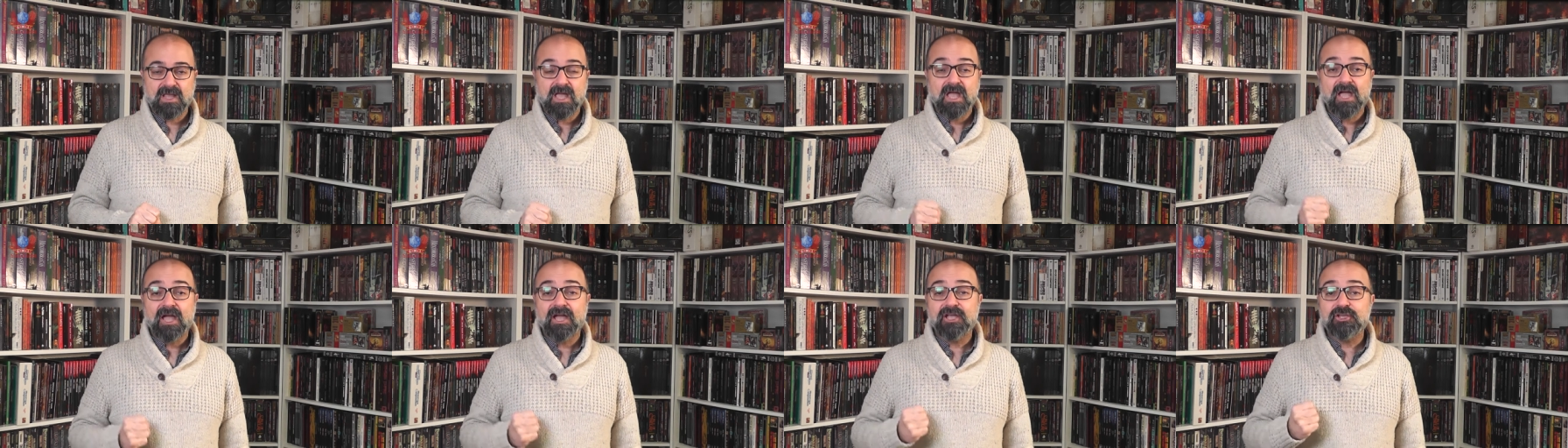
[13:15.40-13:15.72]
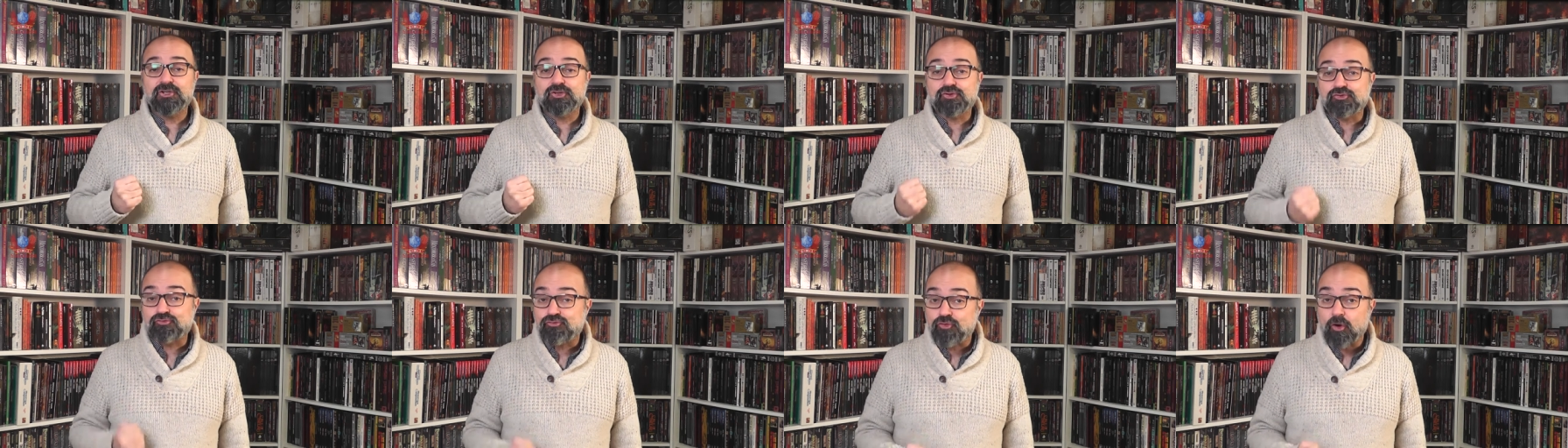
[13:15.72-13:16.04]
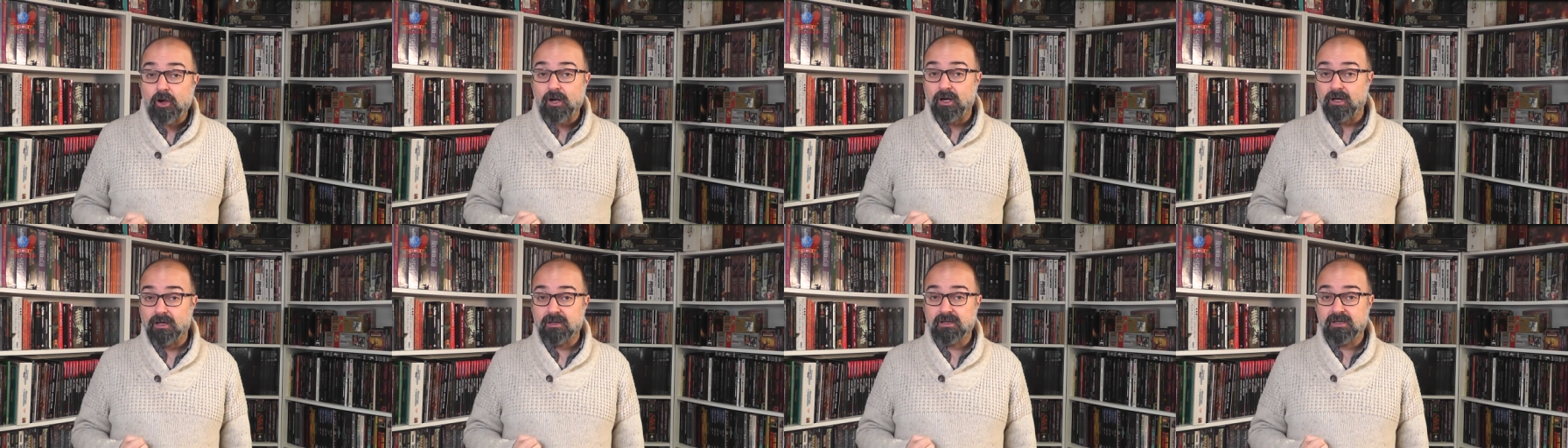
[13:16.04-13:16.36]
a
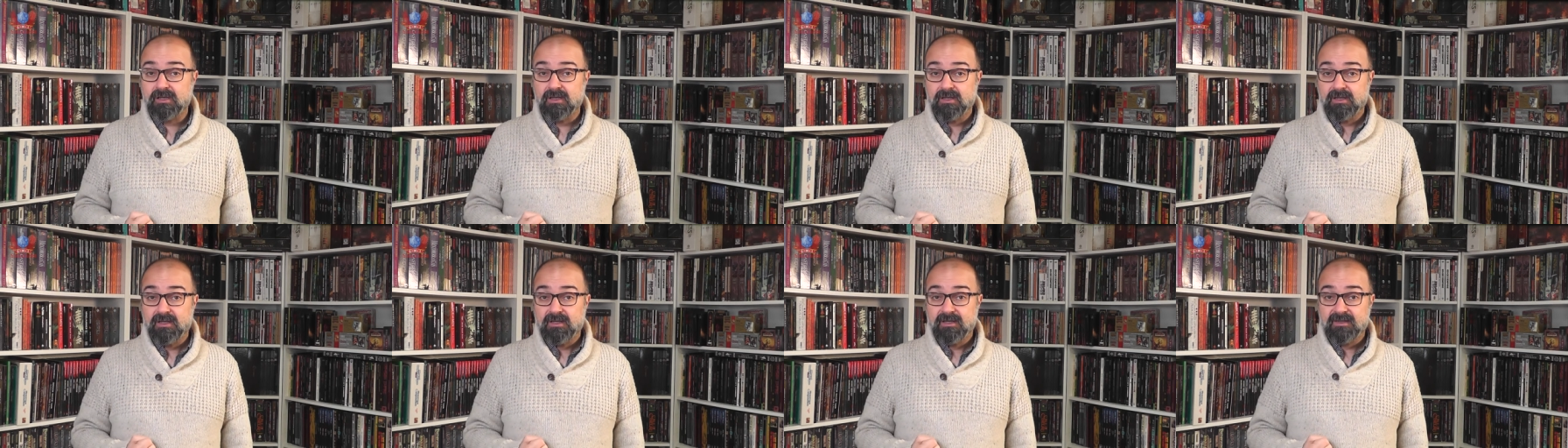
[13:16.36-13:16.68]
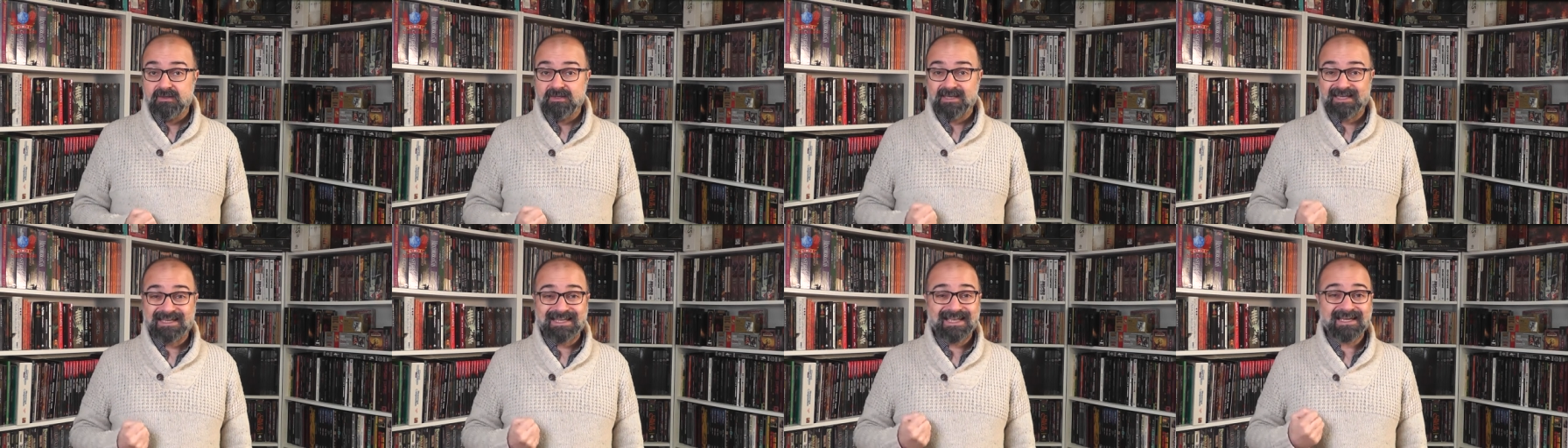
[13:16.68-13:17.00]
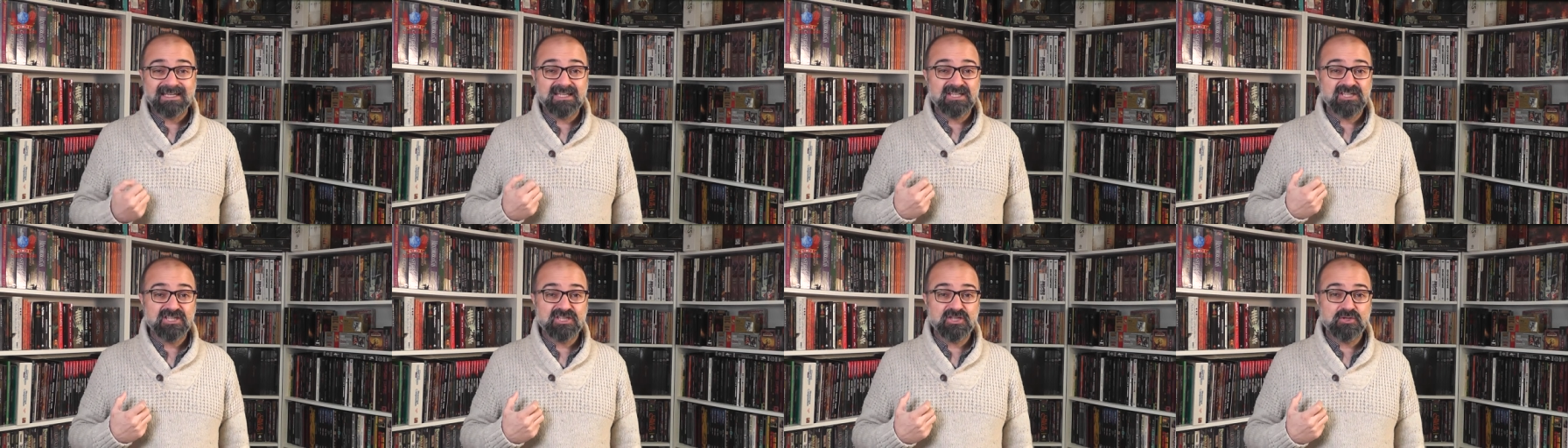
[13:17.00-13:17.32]
drug that can
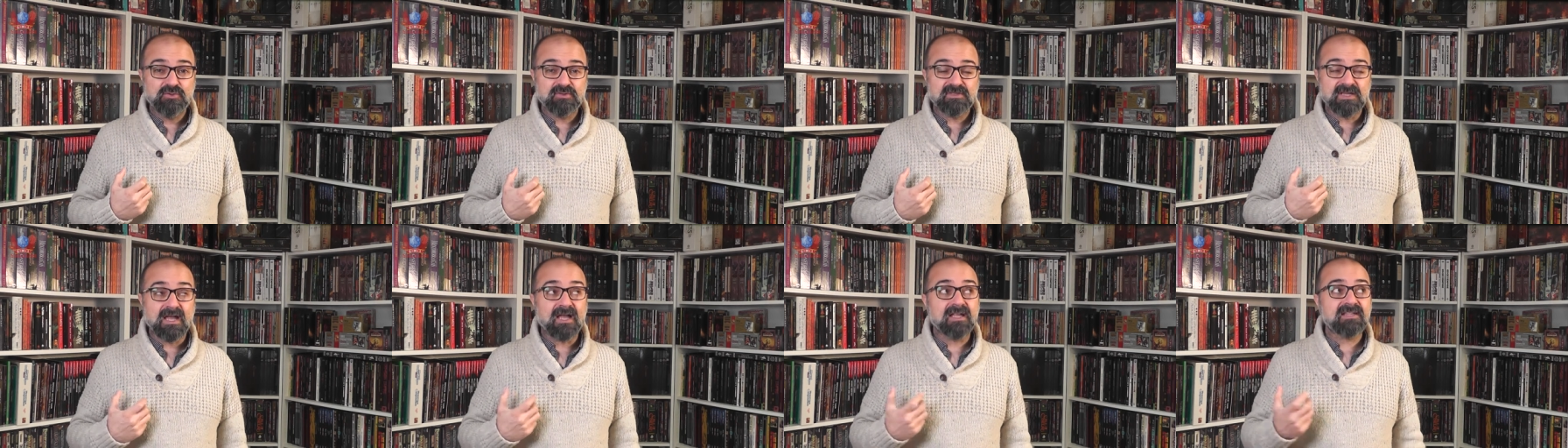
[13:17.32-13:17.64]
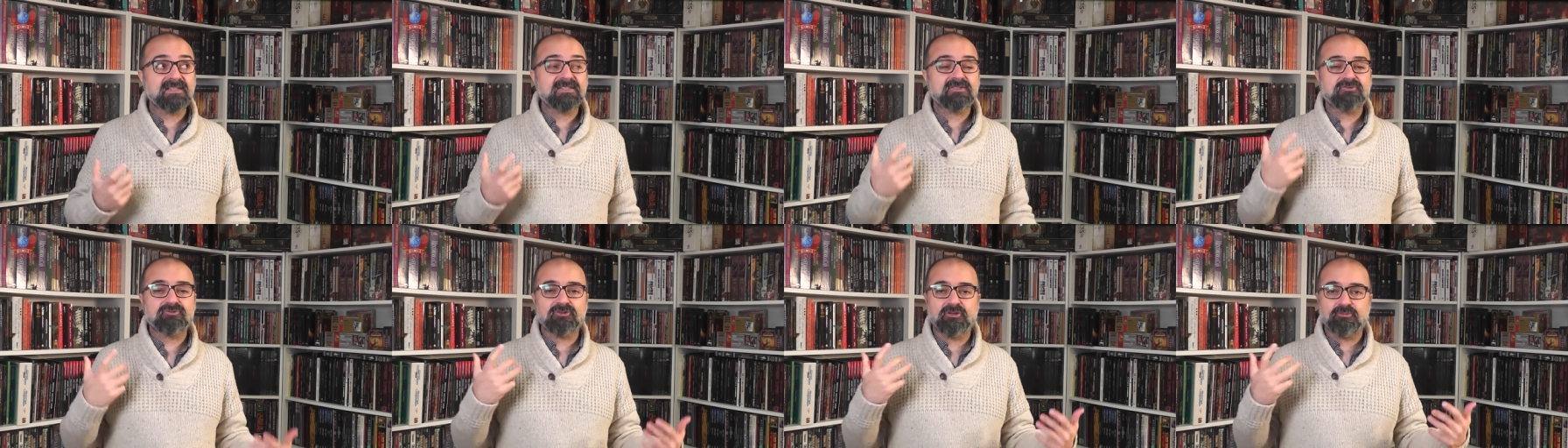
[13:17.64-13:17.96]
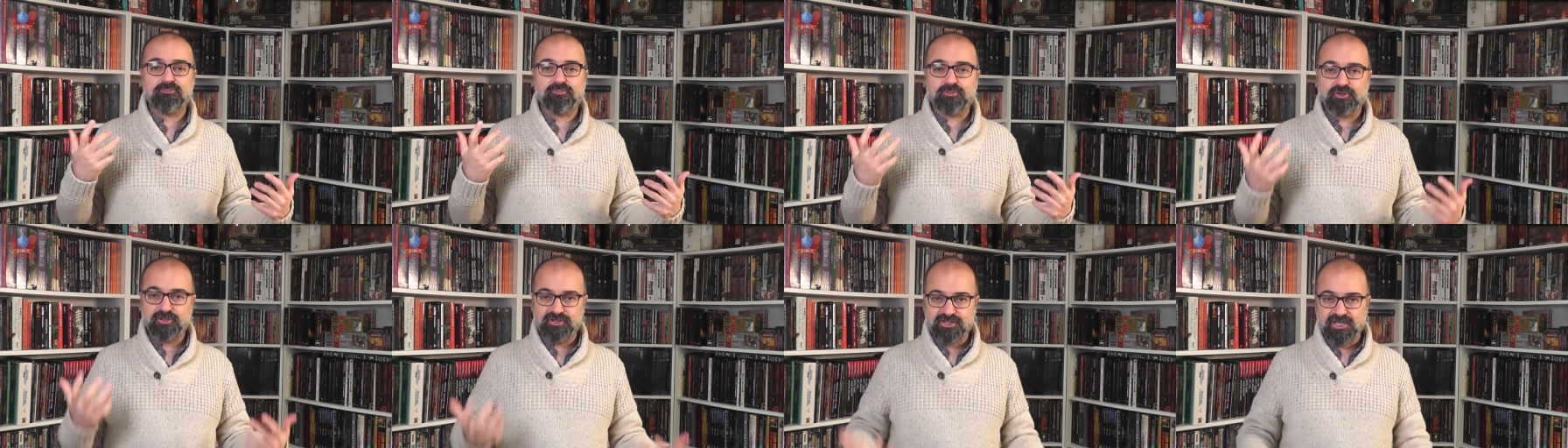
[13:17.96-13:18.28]
induce astral
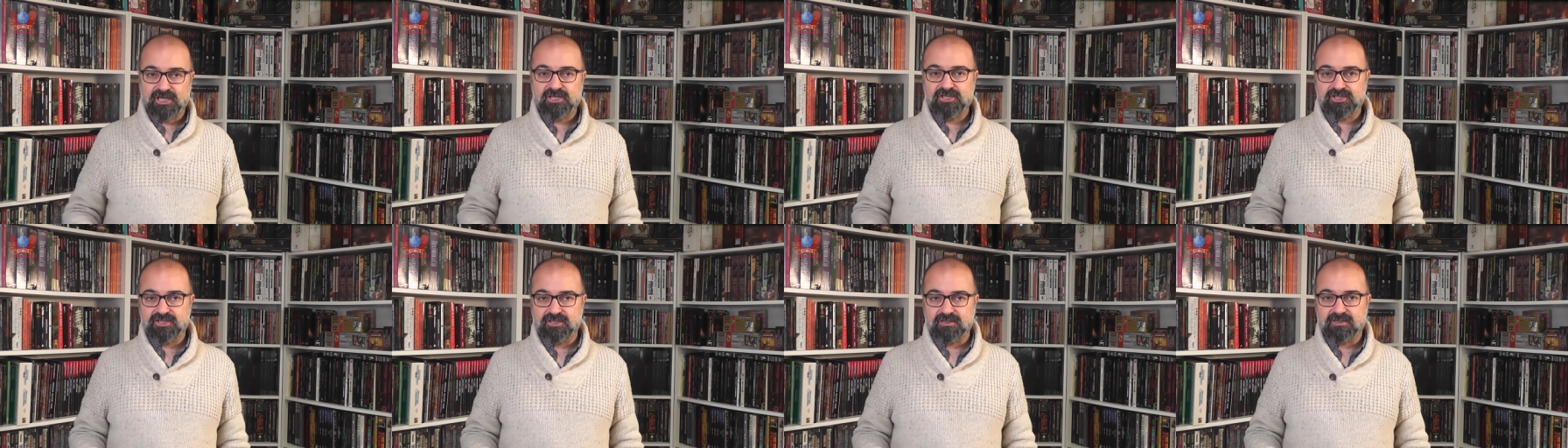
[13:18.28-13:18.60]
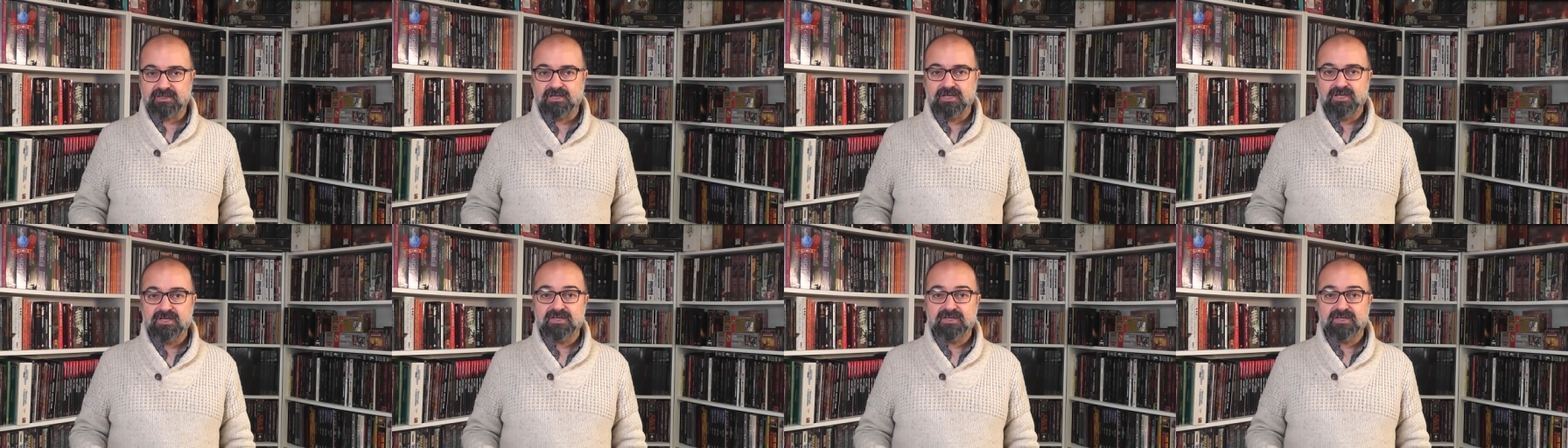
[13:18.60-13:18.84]
projection.